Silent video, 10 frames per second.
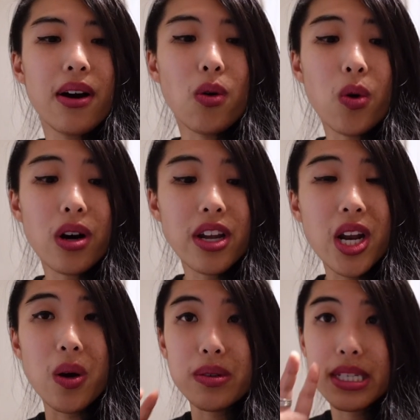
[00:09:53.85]
Or, you
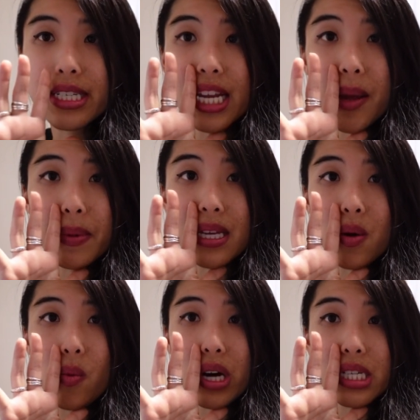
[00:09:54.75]
know, tips
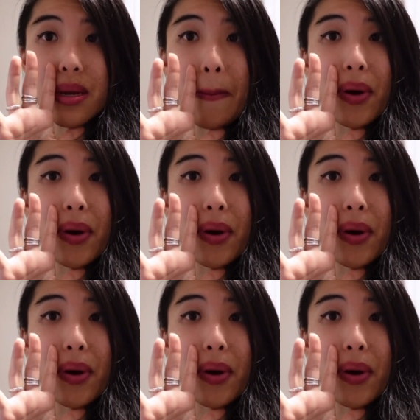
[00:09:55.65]
on what to